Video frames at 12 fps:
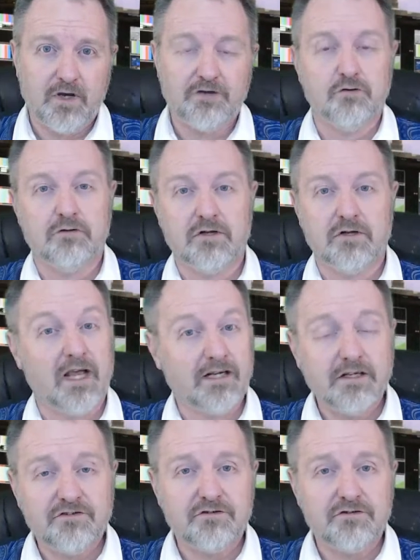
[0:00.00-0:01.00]
I don't
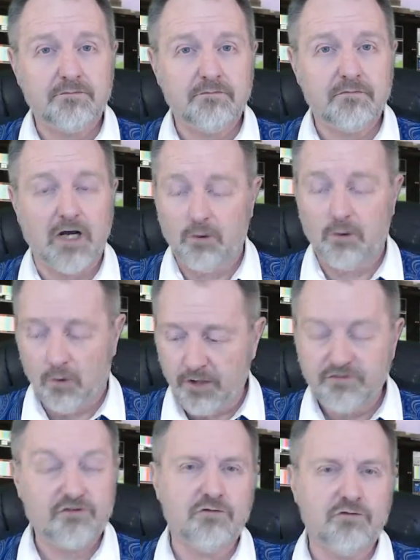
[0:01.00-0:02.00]
like it. I
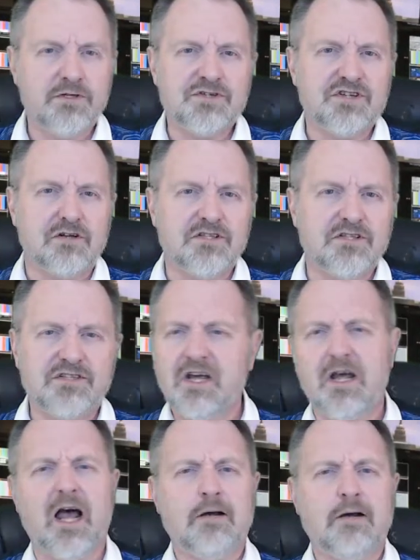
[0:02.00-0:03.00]
want to insult it.
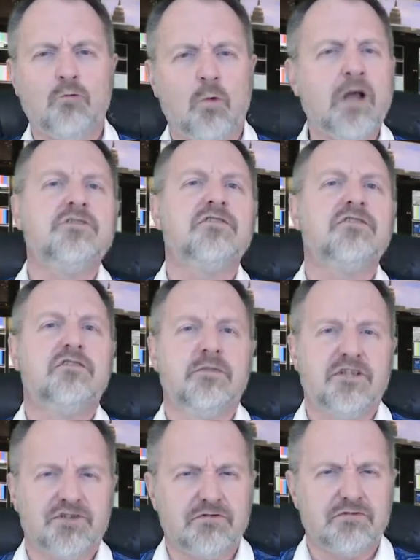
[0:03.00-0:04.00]
I want to
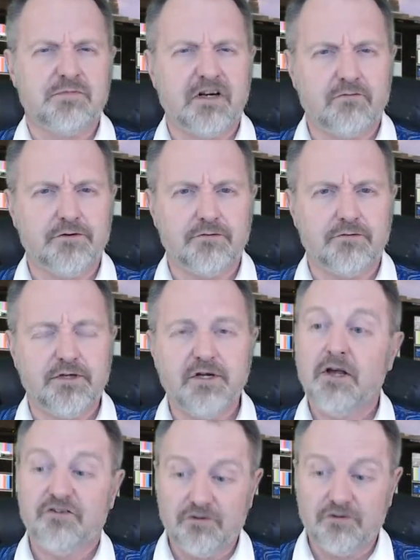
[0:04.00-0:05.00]
be disrespectful to it.
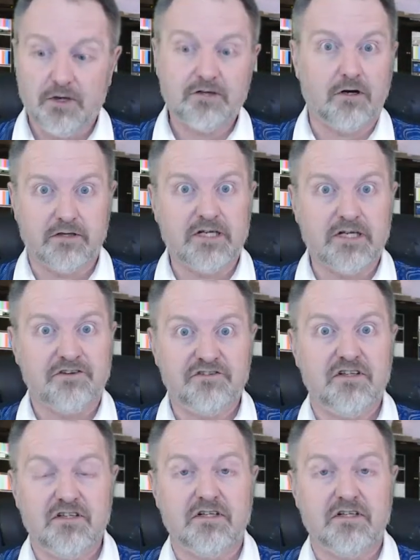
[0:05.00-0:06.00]
So I call it
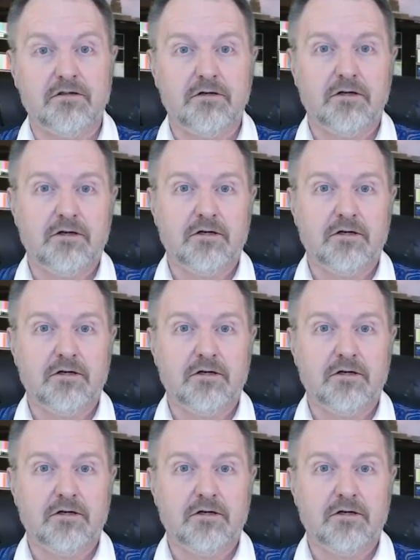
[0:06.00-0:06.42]
STD.